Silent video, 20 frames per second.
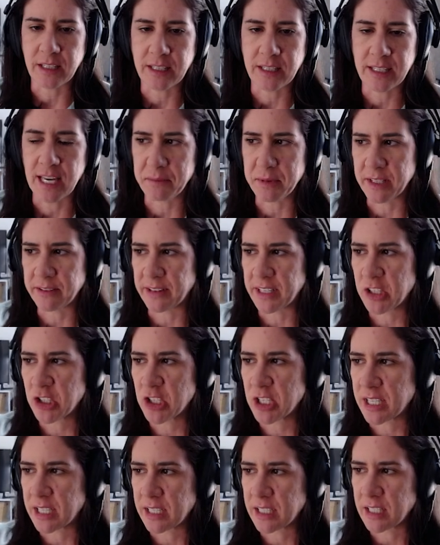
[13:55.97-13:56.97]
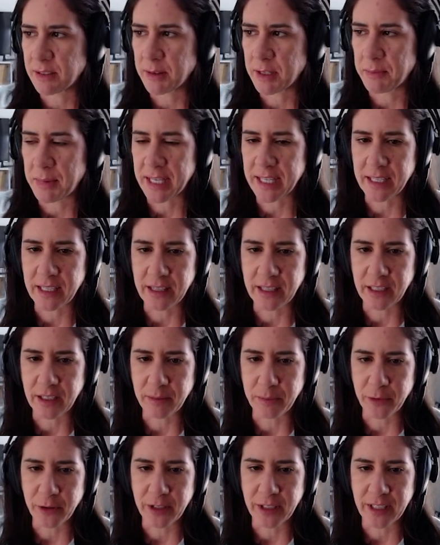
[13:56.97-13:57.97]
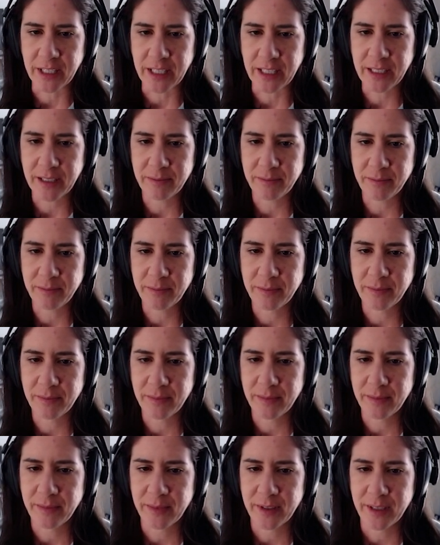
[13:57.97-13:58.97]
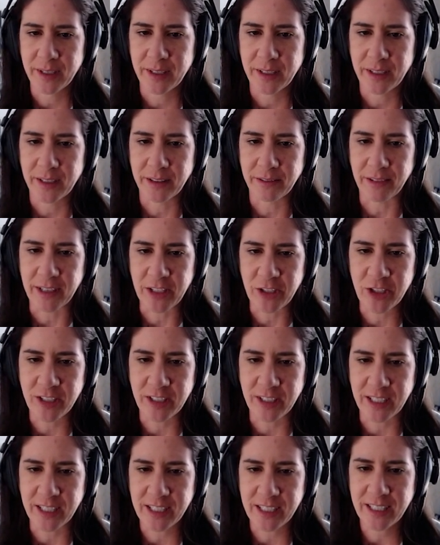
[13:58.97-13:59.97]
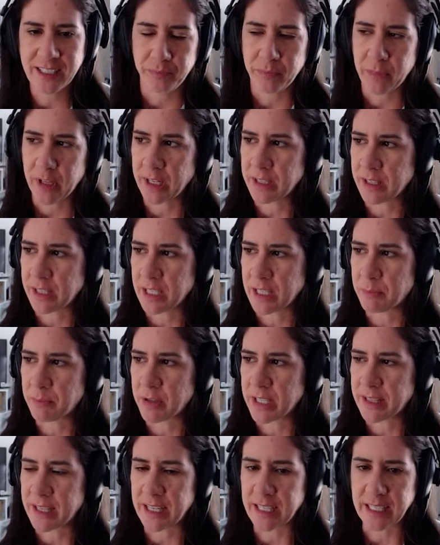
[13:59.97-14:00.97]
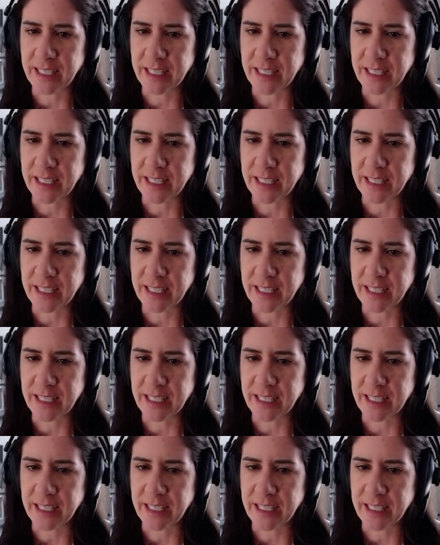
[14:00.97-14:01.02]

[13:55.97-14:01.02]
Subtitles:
top of the wrench here. Let me make it a little more like wrench-like. Kind of like bring that